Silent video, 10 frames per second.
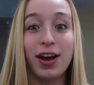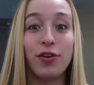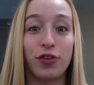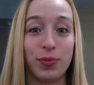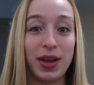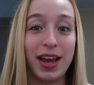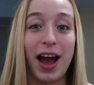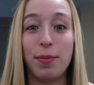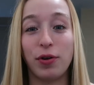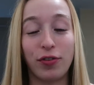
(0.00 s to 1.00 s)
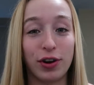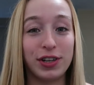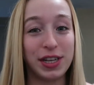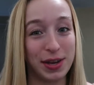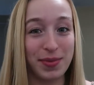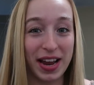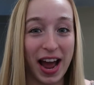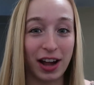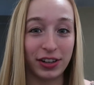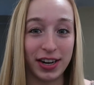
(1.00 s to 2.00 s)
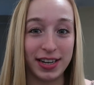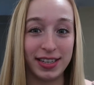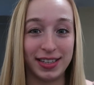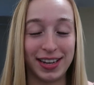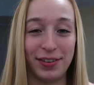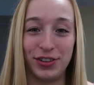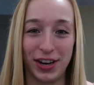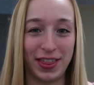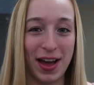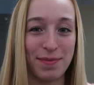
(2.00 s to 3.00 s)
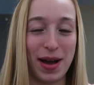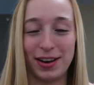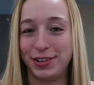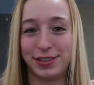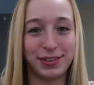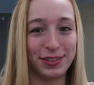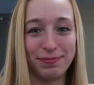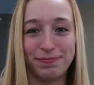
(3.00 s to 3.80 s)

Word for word: For me, I prefer to eat my calories instead of drink them. I just